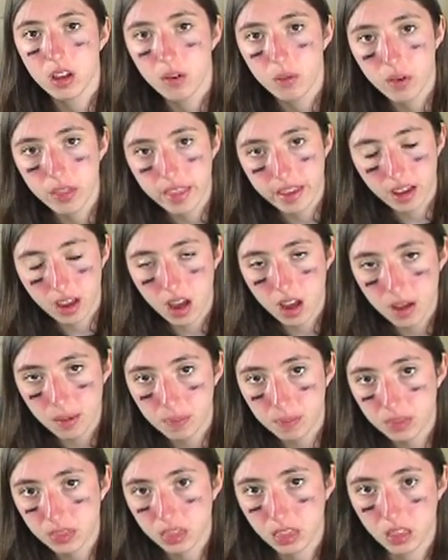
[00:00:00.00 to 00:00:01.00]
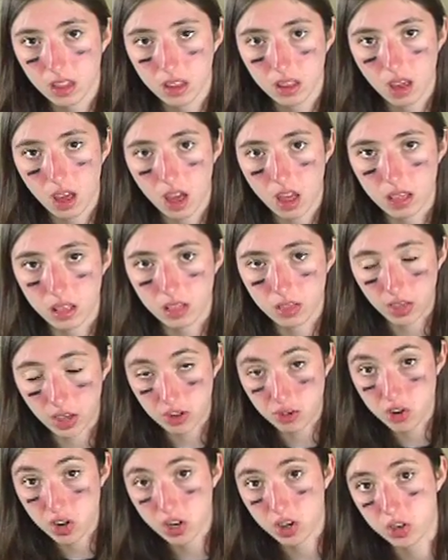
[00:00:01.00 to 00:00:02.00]
when they come and they
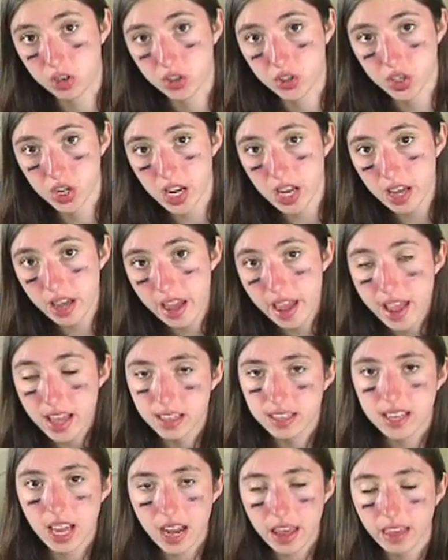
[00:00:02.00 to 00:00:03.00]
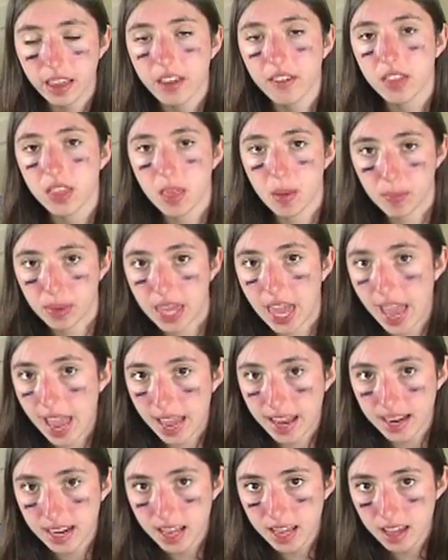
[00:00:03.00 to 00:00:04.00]
trick or treat, instead of giving them
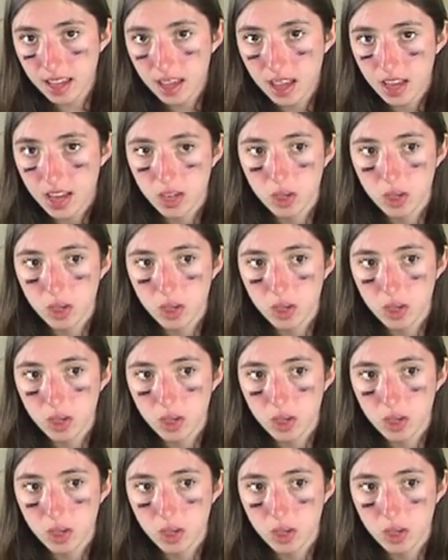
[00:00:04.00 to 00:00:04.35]
candy,